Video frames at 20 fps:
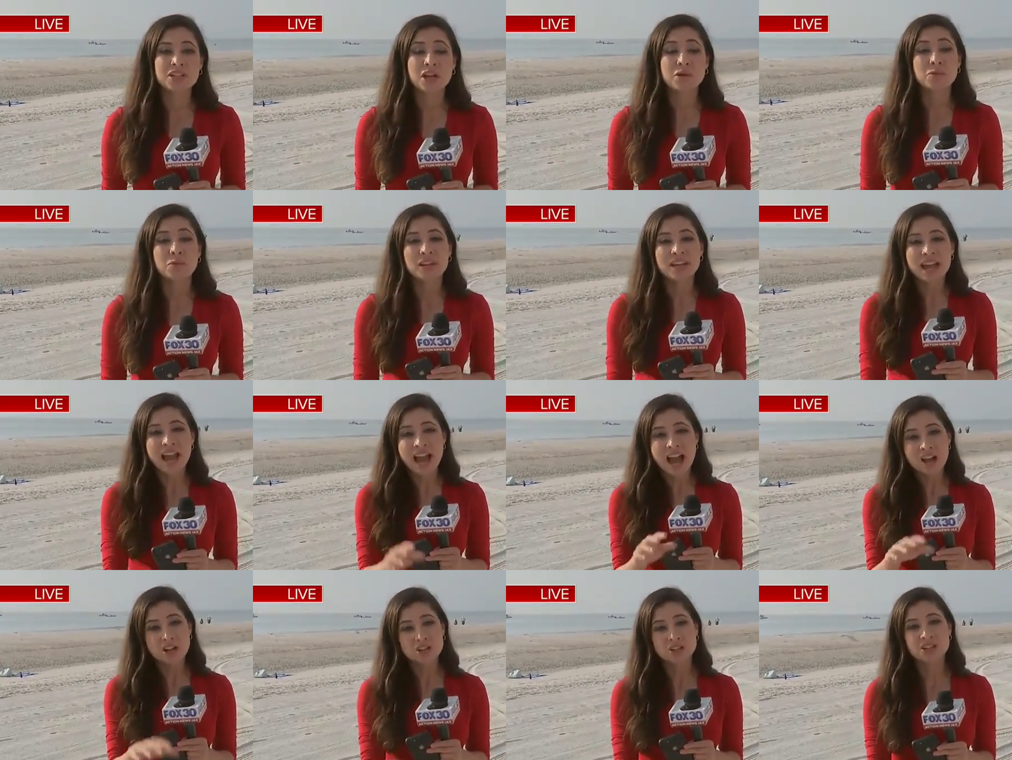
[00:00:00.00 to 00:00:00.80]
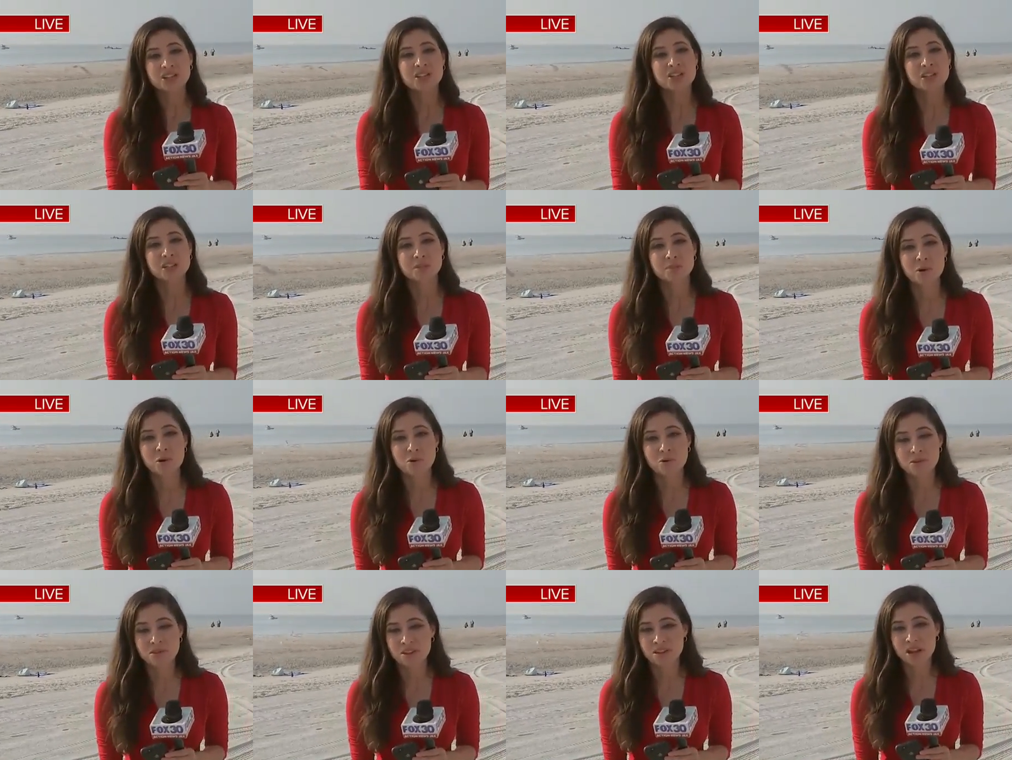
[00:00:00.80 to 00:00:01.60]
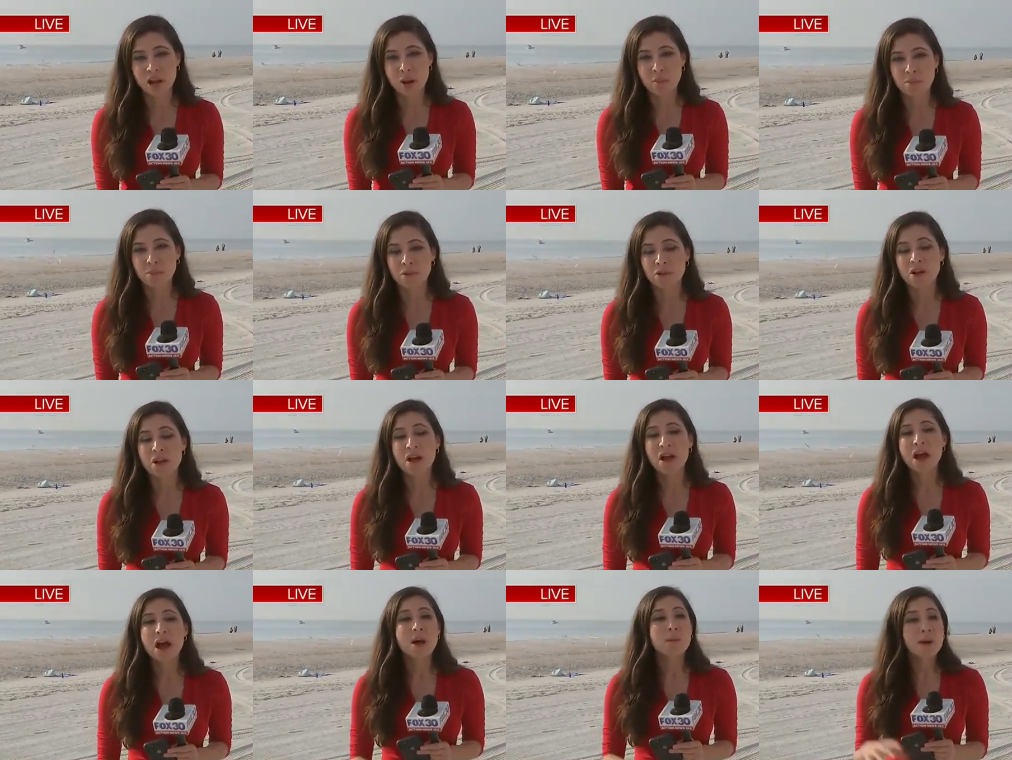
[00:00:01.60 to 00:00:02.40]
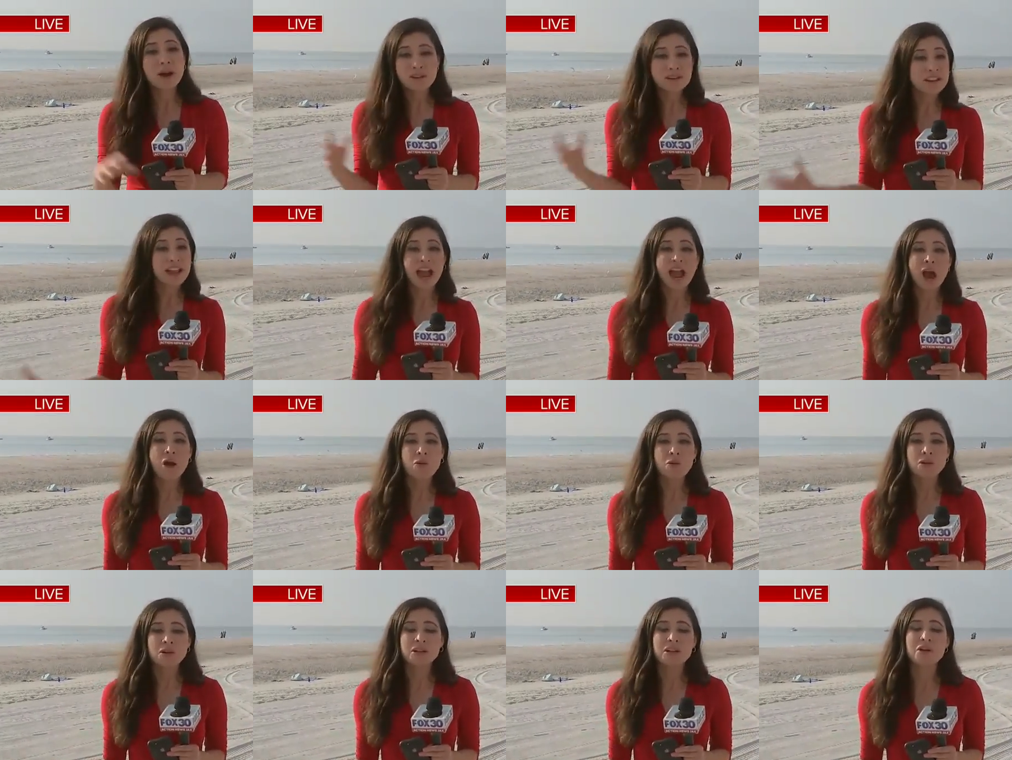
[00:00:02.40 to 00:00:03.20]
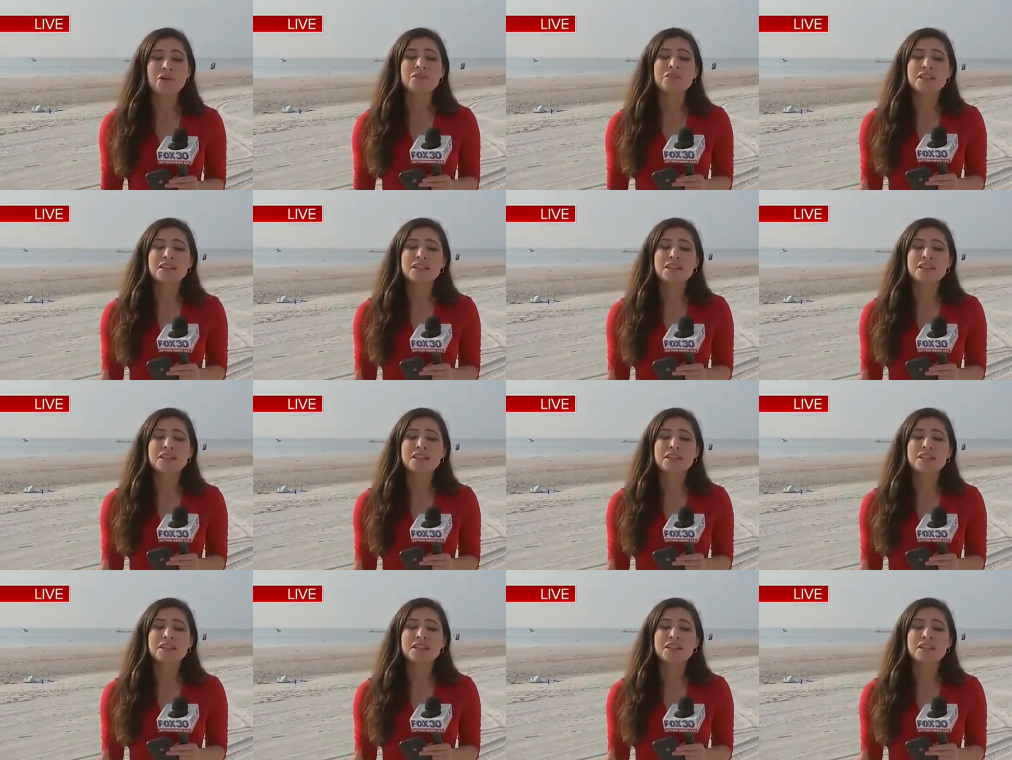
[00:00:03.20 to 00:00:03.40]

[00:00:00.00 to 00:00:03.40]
and we actually just spoke with a couple about an hour ago.